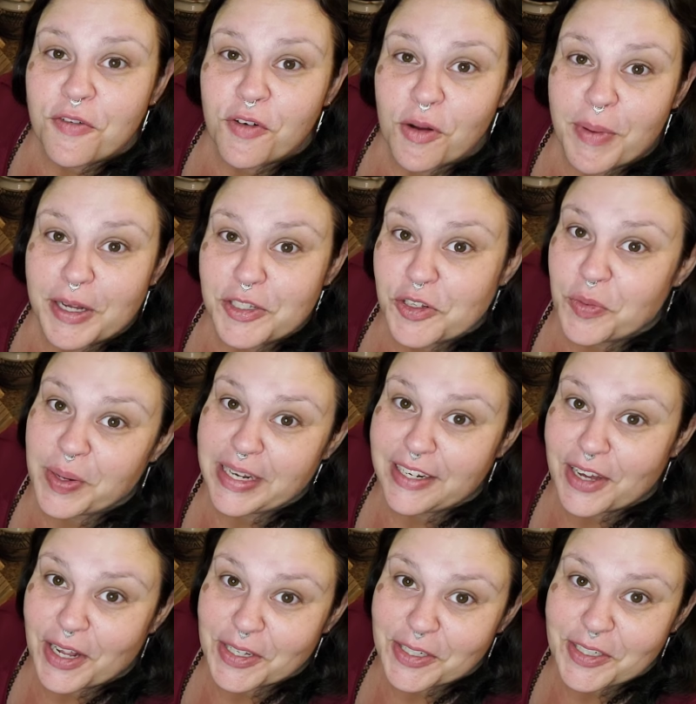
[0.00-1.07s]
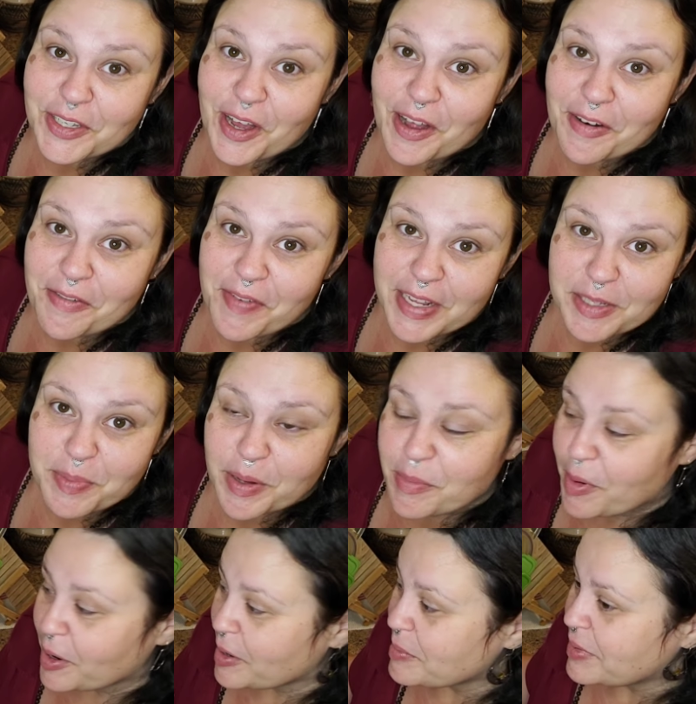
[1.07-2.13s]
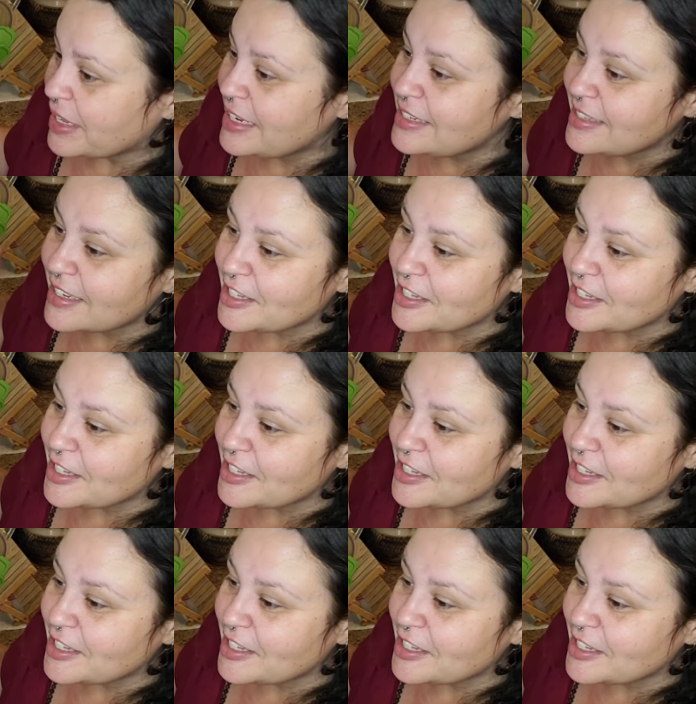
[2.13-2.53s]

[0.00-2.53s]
for about $20 on Facebook Marketplace.